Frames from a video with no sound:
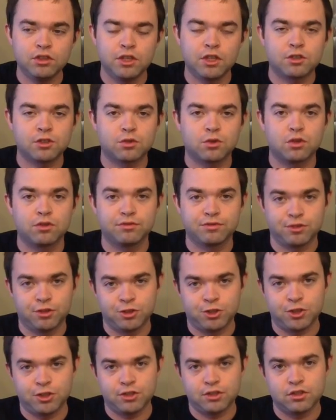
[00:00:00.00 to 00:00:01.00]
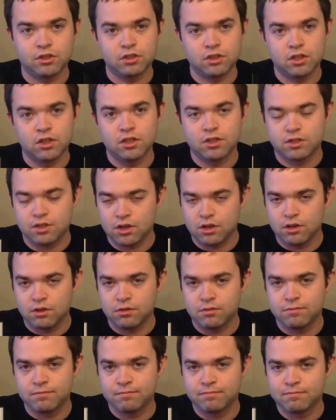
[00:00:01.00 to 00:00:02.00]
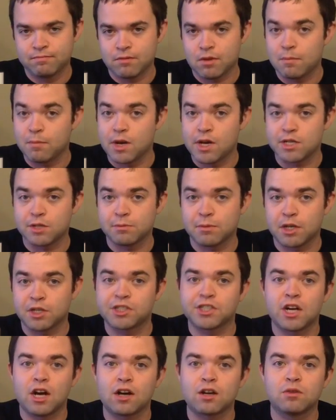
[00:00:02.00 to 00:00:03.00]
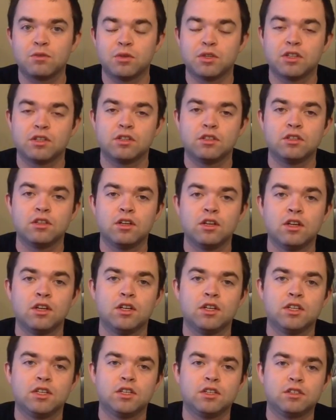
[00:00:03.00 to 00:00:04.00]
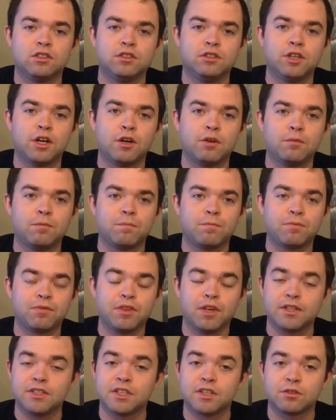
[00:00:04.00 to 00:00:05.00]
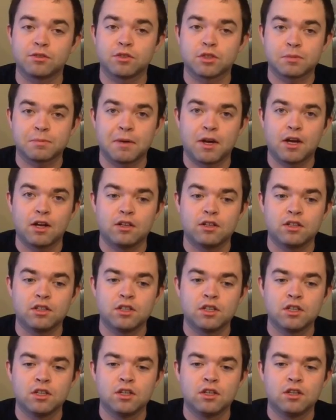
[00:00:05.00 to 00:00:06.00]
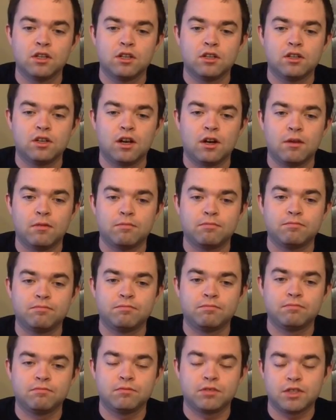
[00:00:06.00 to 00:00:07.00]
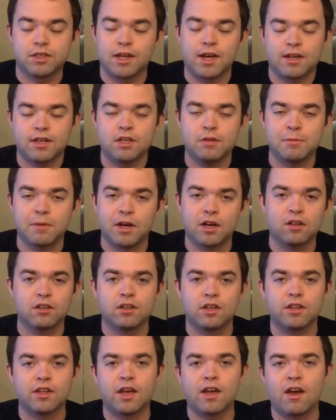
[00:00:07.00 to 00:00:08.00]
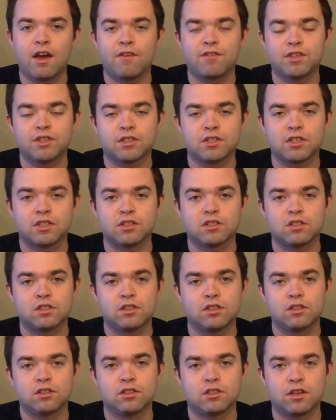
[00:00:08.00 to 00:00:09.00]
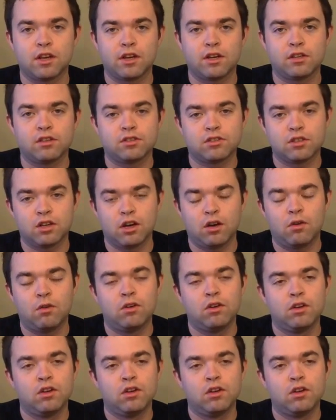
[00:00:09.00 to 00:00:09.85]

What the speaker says: sort of version. So imagine my shock when they didn't respond to that email, and they haven't since to this day. So